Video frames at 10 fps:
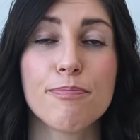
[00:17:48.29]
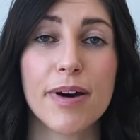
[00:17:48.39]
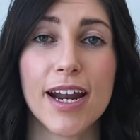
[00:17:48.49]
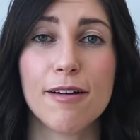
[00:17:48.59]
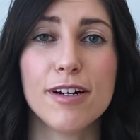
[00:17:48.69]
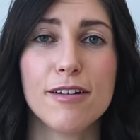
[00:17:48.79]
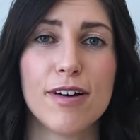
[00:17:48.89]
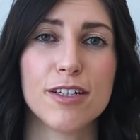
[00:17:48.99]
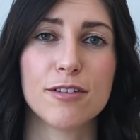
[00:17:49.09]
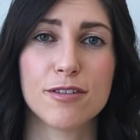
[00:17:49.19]
But I would
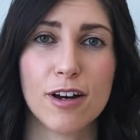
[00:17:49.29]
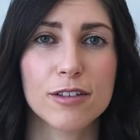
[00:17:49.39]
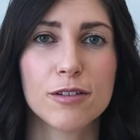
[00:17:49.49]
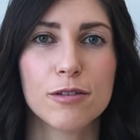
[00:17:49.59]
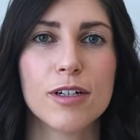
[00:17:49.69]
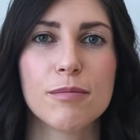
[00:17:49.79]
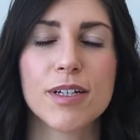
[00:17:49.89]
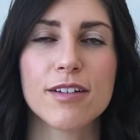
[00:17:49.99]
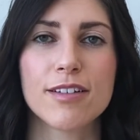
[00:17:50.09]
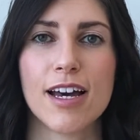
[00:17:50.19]
advise you not to do it,
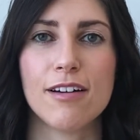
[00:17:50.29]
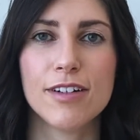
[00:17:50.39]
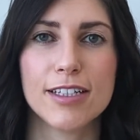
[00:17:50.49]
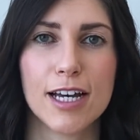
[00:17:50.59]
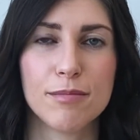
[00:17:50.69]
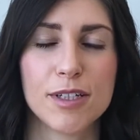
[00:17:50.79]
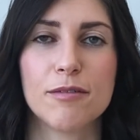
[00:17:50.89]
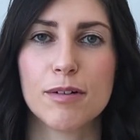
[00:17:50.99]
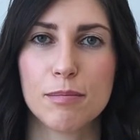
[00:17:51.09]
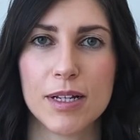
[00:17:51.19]
because every time that
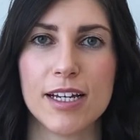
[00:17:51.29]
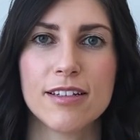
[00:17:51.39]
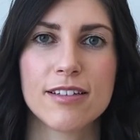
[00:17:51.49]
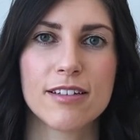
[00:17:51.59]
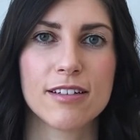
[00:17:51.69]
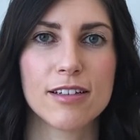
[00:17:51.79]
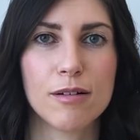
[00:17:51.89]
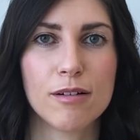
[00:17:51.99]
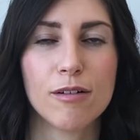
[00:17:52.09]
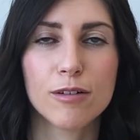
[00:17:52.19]
you replace
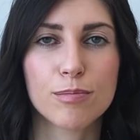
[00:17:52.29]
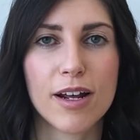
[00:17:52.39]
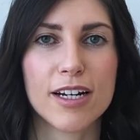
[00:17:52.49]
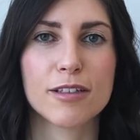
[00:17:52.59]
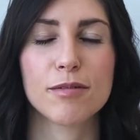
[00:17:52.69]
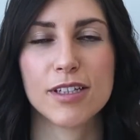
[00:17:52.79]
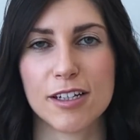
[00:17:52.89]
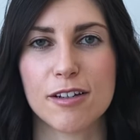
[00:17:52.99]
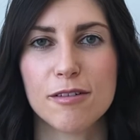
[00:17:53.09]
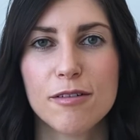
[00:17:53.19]
the old product with the
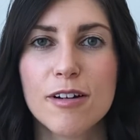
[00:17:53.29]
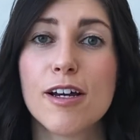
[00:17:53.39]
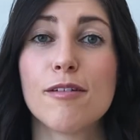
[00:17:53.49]
new,